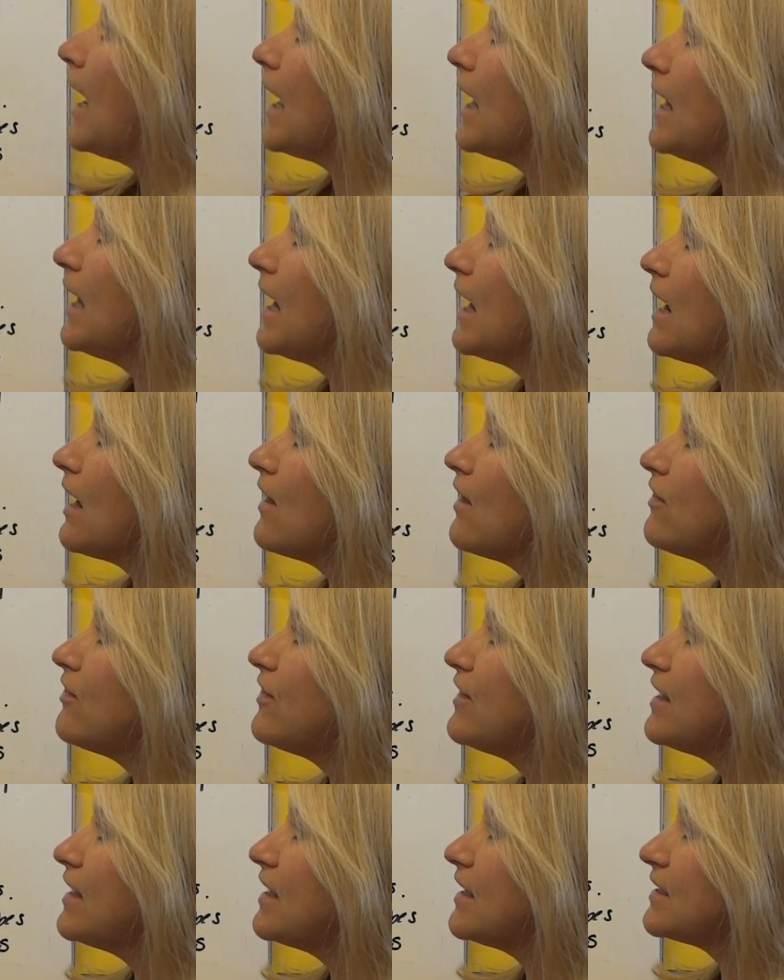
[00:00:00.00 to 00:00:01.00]
and
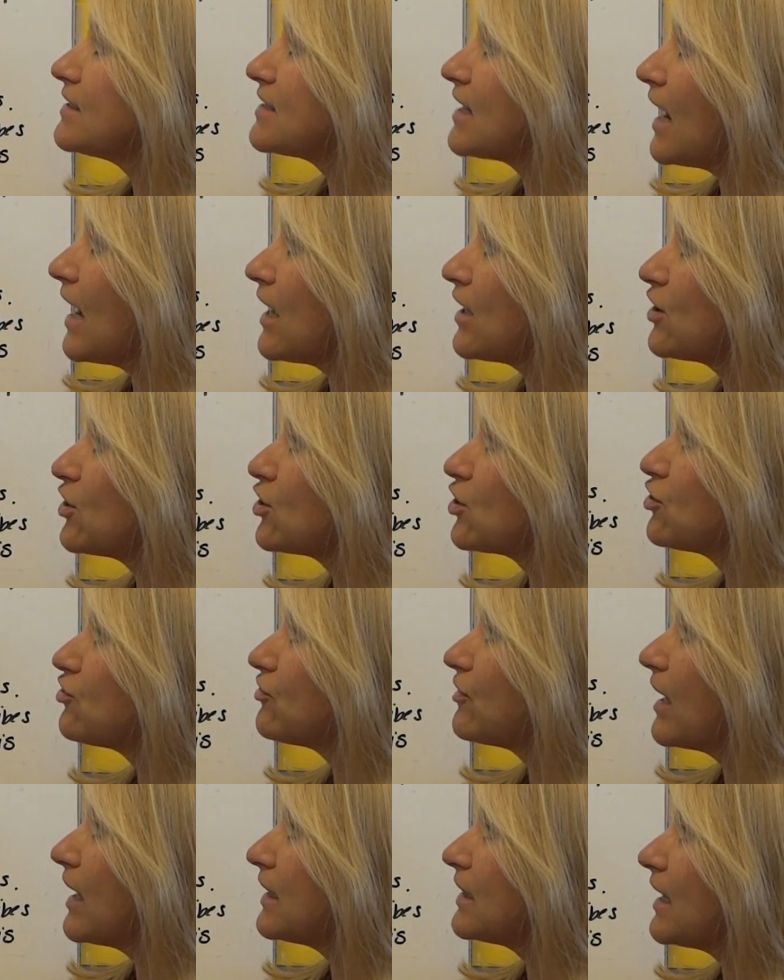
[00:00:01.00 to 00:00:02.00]
the entire
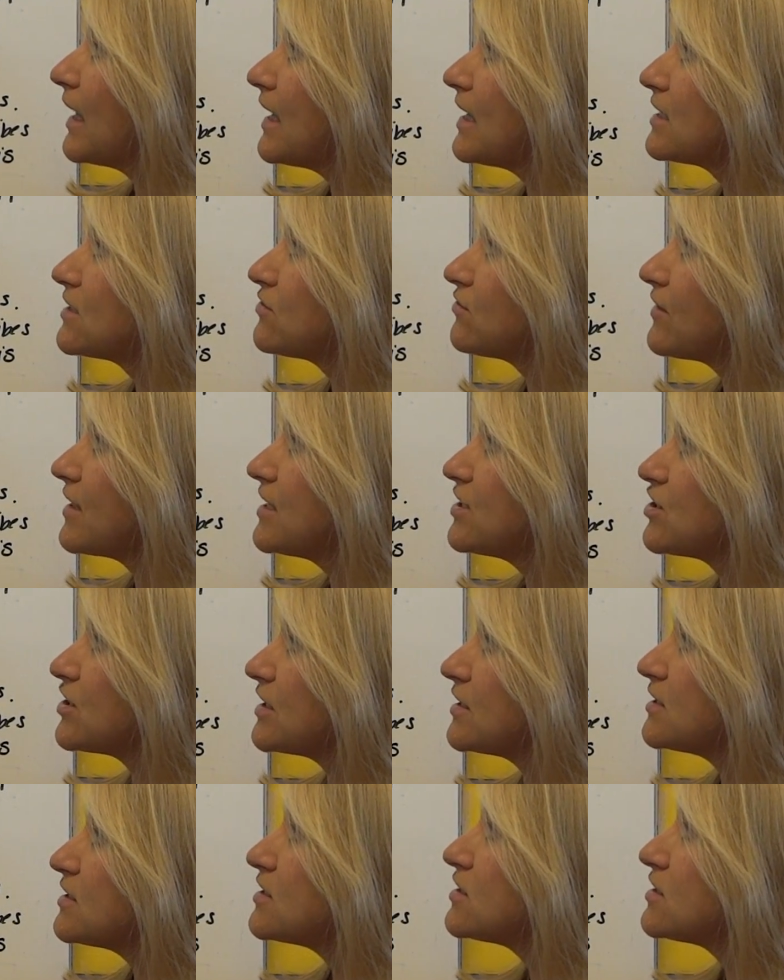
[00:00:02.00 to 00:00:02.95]
Great Lakes region.